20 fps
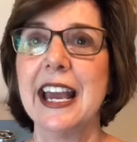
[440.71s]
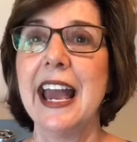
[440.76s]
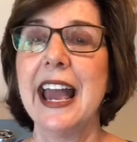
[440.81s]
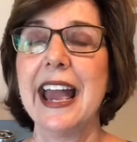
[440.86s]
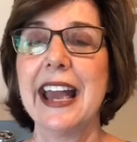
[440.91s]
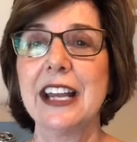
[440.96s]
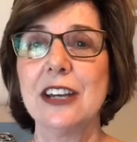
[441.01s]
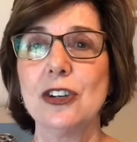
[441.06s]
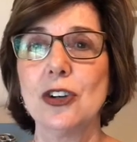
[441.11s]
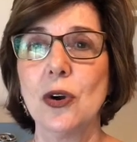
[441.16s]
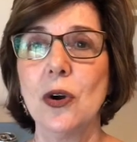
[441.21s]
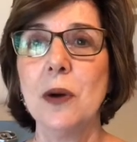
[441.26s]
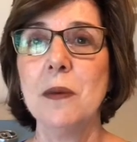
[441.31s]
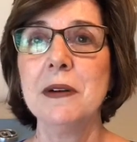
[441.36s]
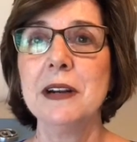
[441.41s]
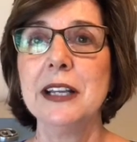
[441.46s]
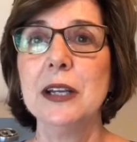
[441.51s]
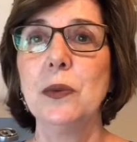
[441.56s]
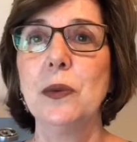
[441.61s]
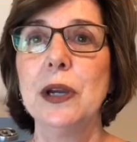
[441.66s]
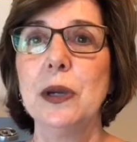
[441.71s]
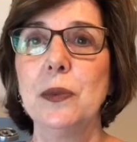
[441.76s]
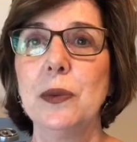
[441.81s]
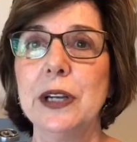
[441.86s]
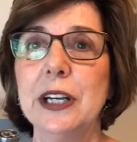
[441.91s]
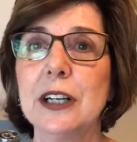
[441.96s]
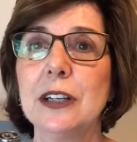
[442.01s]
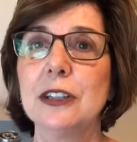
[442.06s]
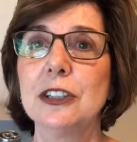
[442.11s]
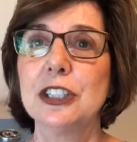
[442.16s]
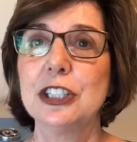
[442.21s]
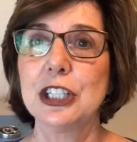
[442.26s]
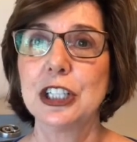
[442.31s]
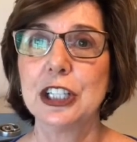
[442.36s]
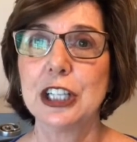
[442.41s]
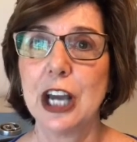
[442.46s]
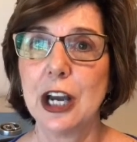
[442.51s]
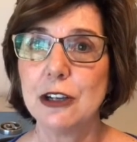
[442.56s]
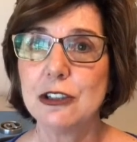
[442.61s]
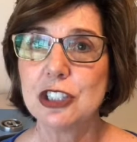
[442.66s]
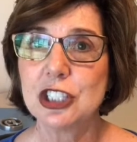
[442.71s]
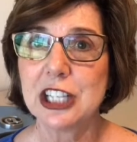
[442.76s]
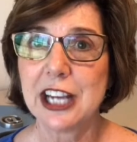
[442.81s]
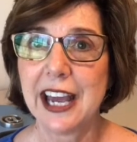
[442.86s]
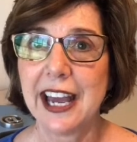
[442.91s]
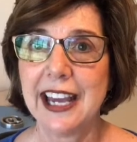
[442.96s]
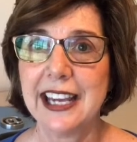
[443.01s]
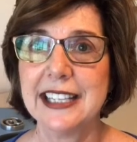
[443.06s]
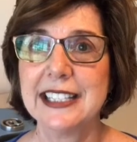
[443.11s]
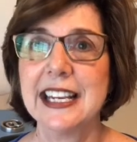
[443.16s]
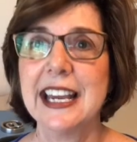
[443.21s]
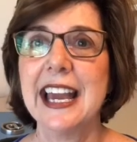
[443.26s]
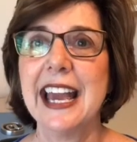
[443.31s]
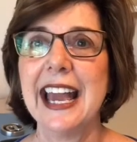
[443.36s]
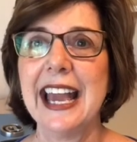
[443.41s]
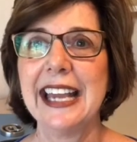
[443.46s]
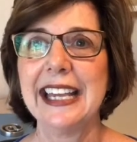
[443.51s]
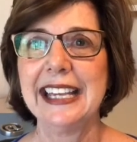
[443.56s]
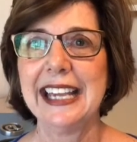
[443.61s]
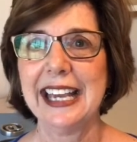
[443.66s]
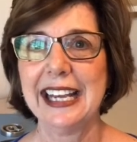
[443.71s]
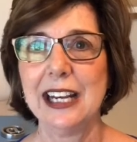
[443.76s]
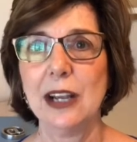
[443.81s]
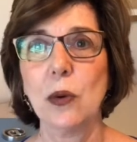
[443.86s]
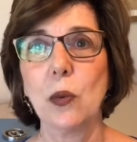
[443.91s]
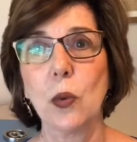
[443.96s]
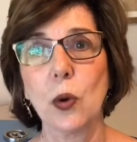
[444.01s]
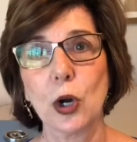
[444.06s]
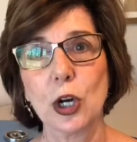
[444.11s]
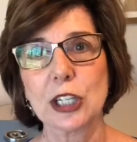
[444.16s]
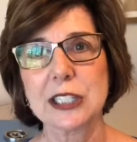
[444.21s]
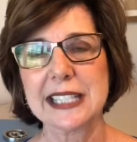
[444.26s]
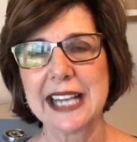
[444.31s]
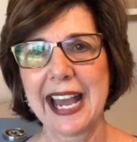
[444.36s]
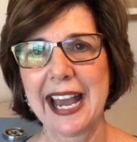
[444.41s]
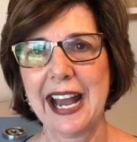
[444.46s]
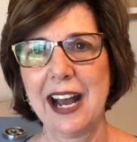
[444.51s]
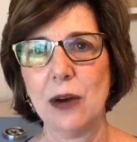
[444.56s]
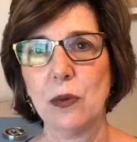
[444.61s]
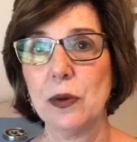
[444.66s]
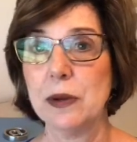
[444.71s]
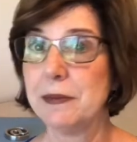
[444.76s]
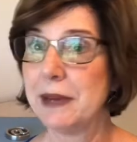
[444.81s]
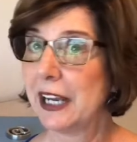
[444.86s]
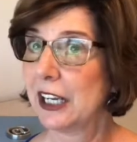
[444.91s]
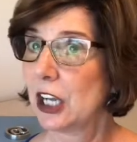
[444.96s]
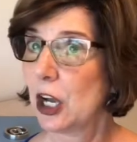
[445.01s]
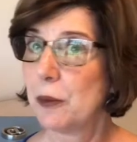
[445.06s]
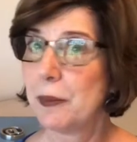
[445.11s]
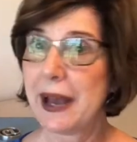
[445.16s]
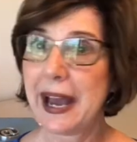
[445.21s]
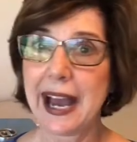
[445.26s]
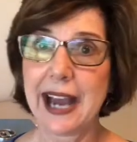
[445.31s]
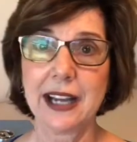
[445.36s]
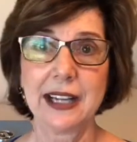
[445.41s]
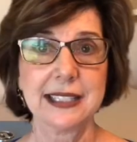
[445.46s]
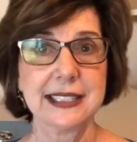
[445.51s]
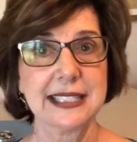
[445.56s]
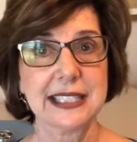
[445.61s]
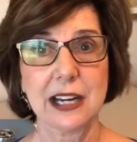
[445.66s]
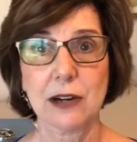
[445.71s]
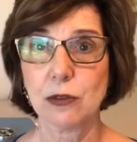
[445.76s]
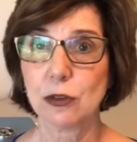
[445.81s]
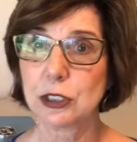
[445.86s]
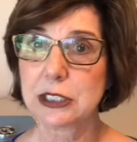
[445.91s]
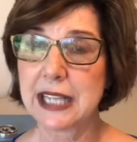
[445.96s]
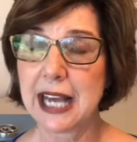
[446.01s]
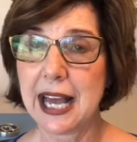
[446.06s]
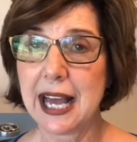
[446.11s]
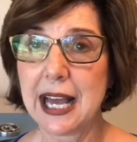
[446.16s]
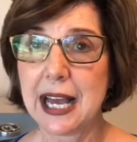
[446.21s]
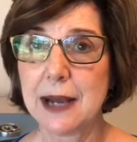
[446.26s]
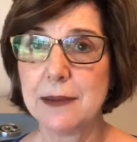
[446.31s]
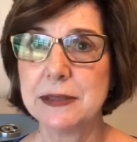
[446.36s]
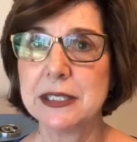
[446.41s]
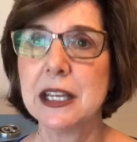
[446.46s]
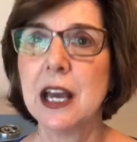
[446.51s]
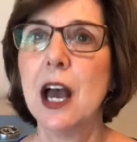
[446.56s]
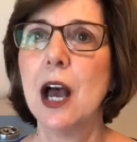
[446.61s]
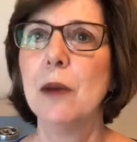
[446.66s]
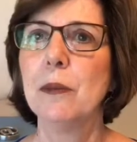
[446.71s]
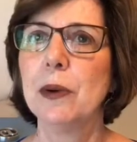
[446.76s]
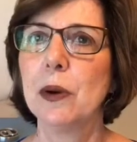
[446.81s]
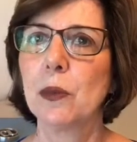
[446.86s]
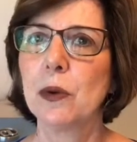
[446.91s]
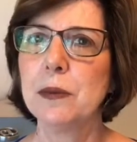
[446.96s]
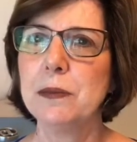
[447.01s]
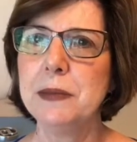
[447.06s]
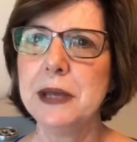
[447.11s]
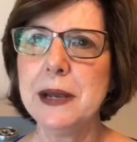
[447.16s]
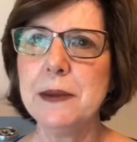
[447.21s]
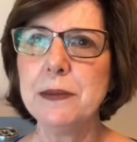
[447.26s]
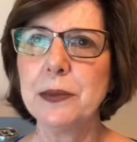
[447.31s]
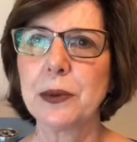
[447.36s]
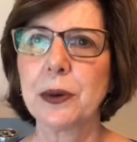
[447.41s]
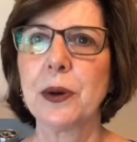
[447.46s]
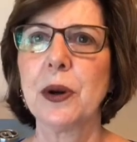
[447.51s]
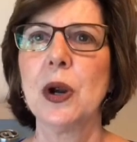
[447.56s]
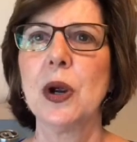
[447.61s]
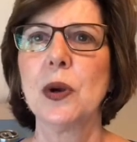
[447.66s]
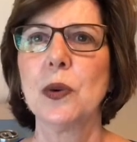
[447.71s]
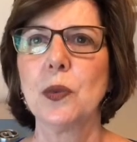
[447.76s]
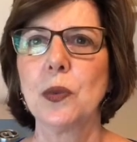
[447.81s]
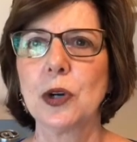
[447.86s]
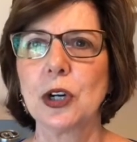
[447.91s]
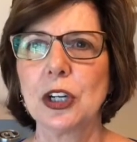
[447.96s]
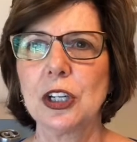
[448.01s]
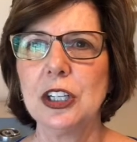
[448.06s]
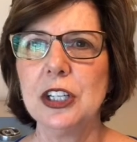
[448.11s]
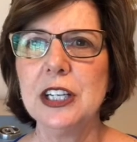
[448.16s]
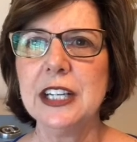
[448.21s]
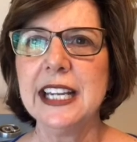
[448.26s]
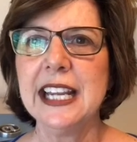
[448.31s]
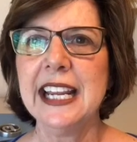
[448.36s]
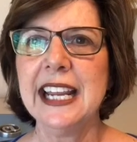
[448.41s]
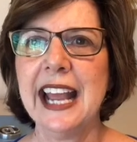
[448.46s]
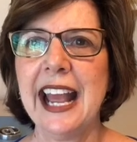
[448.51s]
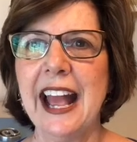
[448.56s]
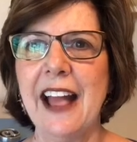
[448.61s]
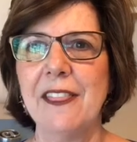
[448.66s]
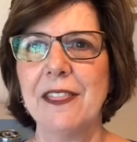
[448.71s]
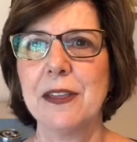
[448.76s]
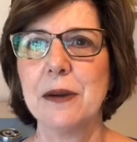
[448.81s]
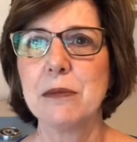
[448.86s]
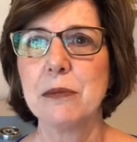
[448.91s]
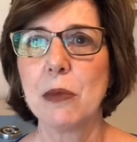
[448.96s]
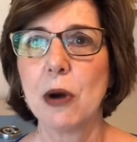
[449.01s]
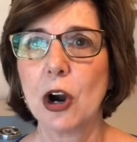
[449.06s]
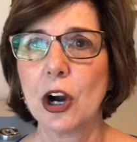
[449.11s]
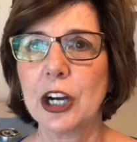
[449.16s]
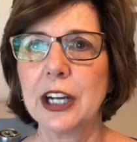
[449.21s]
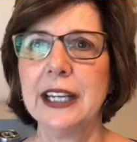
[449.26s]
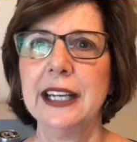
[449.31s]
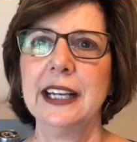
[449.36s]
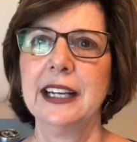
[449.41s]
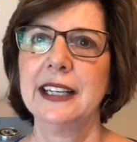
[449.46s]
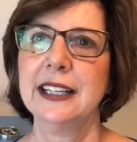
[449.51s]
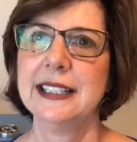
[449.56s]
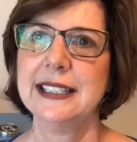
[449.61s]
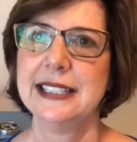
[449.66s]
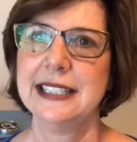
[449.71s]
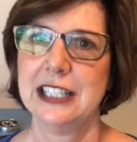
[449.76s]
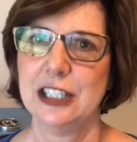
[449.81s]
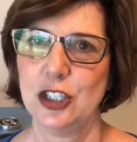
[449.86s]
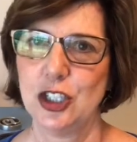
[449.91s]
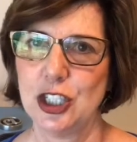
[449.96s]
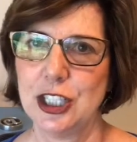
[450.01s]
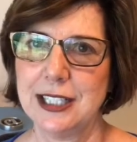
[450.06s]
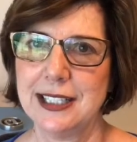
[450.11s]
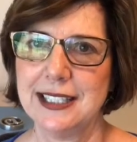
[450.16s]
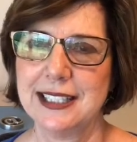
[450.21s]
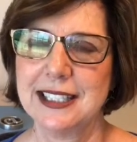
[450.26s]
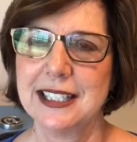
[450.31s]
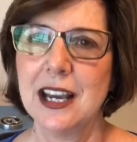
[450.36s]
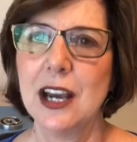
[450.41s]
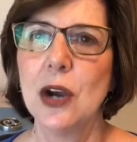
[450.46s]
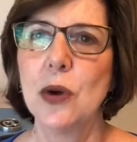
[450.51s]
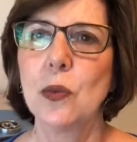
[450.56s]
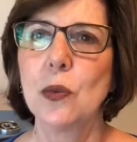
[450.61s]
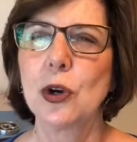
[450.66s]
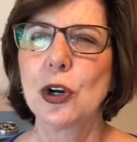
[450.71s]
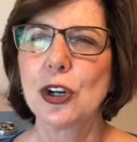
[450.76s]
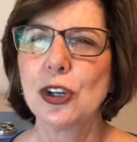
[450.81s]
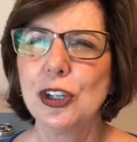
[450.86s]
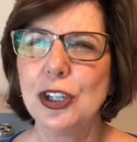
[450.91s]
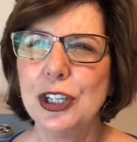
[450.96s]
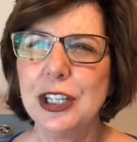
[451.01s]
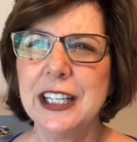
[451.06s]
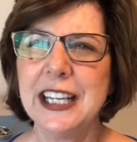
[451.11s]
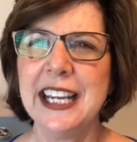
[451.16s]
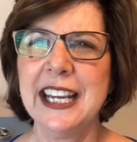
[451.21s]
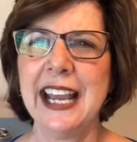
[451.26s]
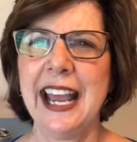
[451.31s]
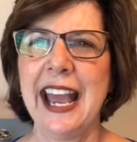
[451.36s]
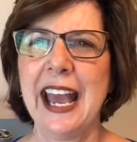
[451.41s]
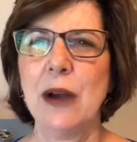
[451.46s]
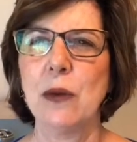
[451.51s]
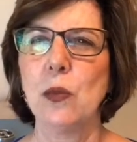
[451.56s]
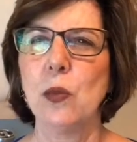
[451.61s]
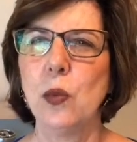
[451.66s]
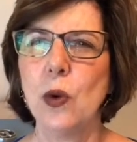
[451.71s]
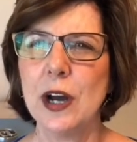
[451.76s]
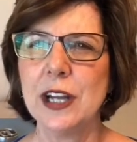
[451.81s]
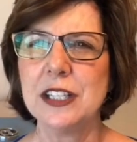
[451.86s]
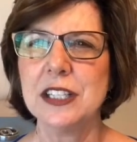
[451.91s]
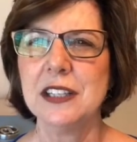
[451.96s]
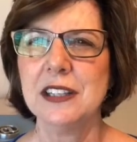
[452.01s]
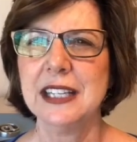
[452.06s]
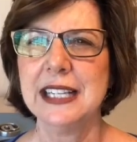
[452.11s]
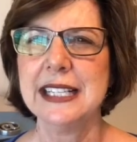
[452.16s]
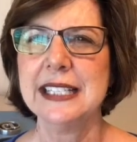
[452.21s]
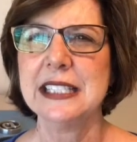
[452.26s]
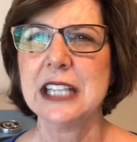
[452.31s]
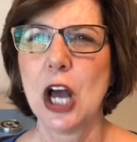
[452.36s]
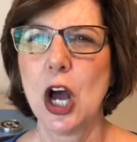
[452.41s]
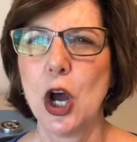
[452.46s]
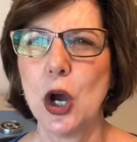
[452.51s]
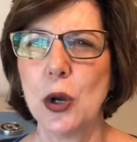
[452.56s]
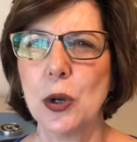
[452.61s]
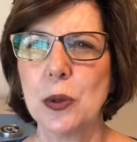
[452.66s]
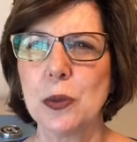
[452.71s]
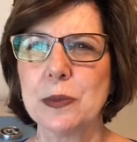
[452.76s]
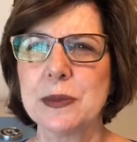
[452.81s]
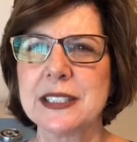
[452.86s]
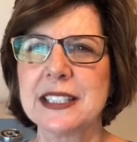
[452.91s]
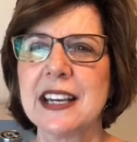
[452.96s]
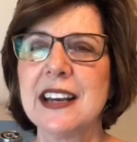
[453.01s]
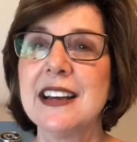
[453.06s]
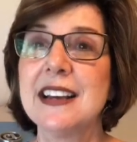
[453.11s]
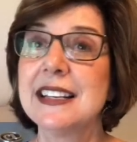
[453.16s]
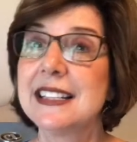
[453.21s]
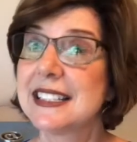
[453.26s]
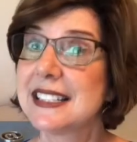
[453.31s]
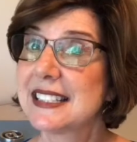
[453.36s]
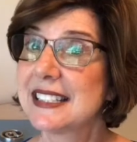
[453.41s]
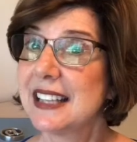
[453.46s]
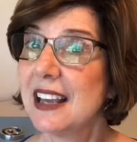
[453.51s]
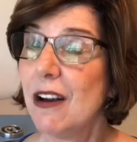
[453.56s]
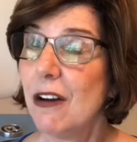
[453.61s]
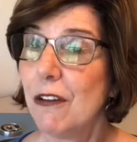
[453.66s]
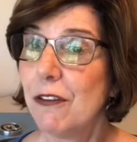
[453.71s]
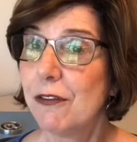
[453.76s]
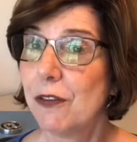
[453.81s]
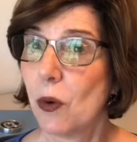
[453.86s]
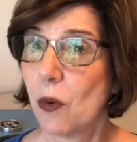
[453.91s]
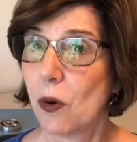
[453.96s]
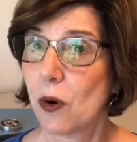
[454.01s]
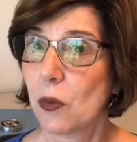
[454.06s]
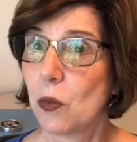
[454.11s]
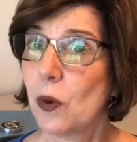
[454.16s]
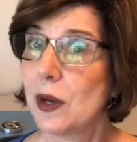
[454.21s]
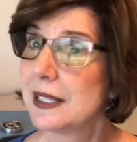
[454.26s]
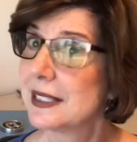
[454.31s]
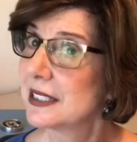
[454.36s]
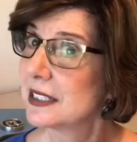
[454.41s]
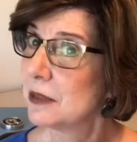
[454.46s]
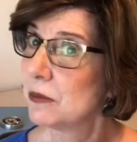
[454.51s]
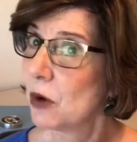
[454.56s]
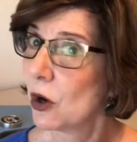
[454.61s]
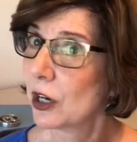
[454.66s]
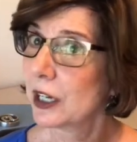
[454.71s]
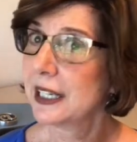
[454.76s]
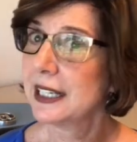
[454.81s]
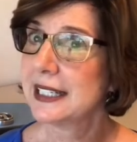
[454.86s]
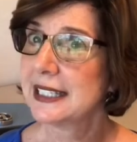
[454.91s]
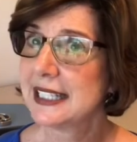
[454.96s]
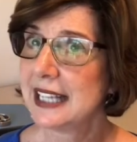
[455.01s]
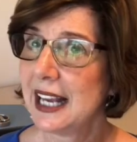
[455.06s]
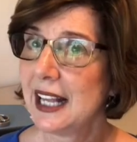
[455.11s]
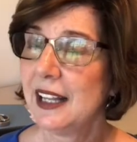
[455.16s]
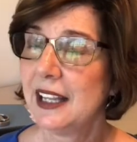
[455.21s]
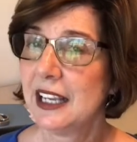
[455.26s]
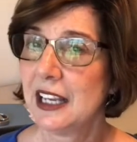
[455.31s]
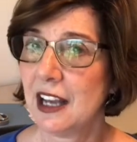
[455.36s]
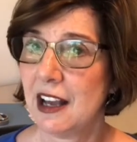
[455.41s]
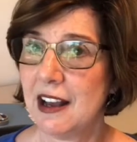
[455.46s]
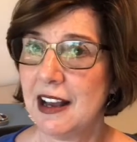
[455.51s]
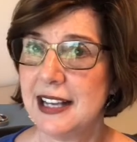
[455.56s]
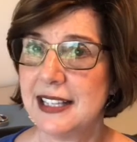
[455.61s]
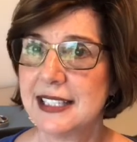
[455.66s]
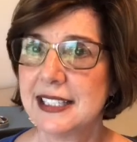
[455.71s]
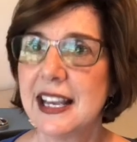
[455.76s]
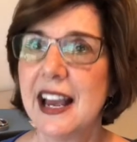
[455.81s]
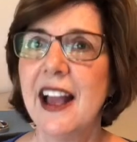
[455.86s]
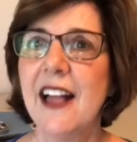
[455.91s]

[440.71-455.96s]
And normally we will negotiate and get it worked out. We may go back several times, but remember, we're looking at the market conditions. We're looking at what do these homes sell for? What's the market telling us?